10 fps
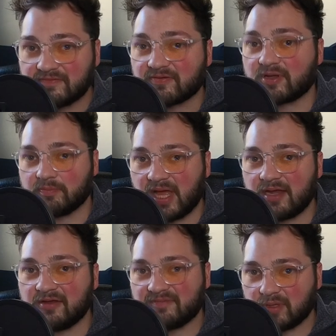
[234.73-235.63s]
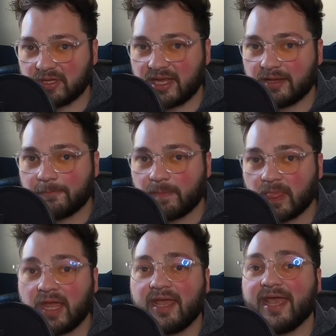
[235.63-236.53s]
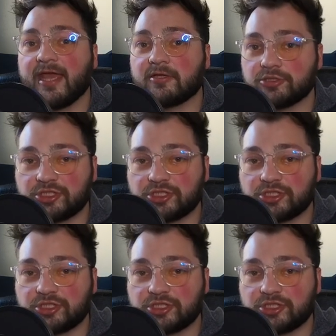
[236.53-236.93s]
for competitive play. And